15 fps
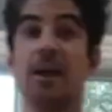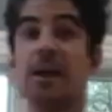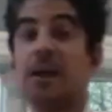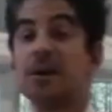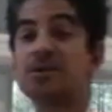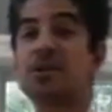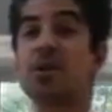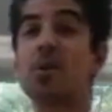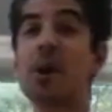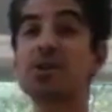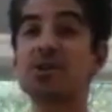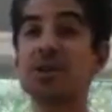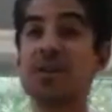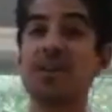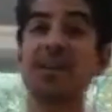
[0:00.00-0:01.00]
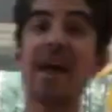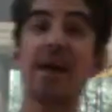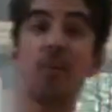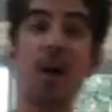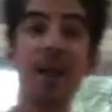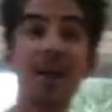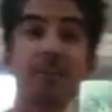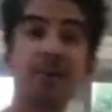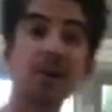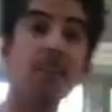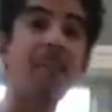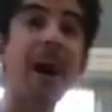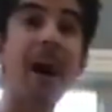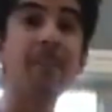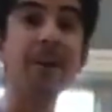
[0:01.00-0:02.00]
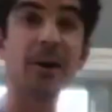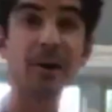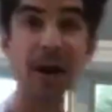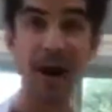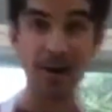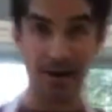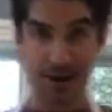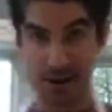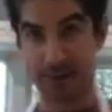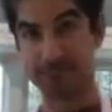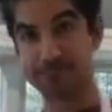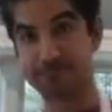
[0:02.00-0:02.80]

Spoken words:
here's the question of the day while I'm kebabbing around here.